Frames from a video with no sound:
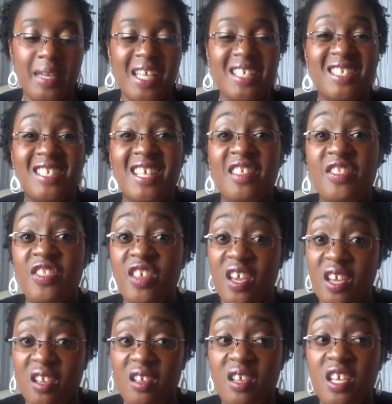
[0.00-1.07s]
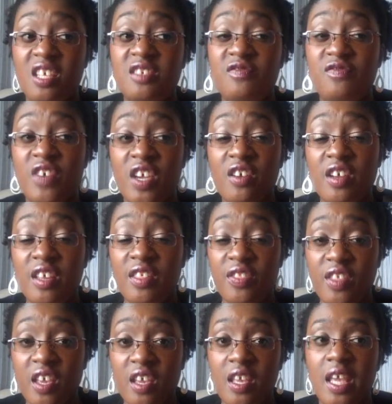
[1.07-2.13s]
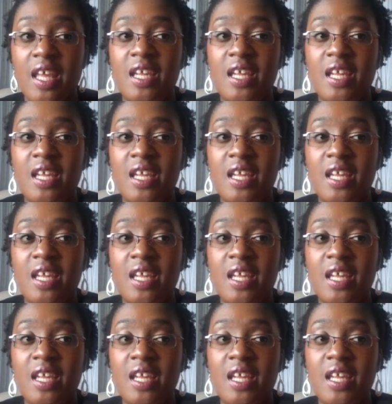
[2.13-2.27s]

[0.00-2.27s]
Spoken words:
It's thick. It's very thick,